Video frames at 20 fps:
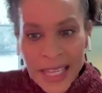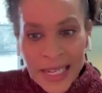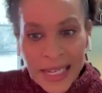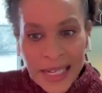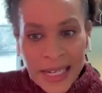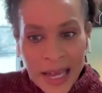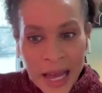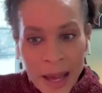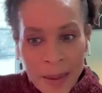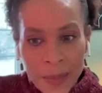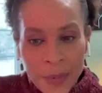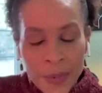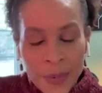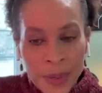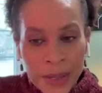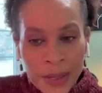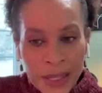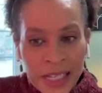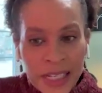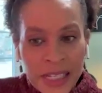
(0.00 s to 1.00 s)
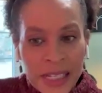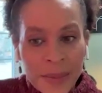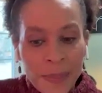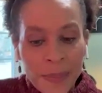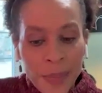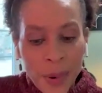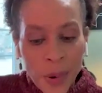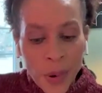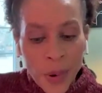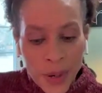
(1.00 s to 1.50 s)
ended up really
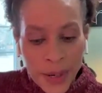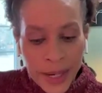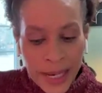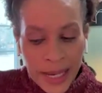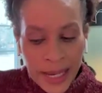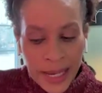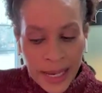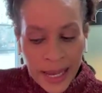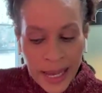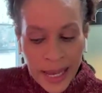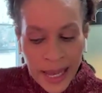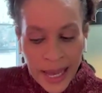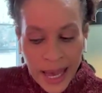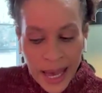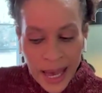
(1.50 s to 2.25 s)
supporting,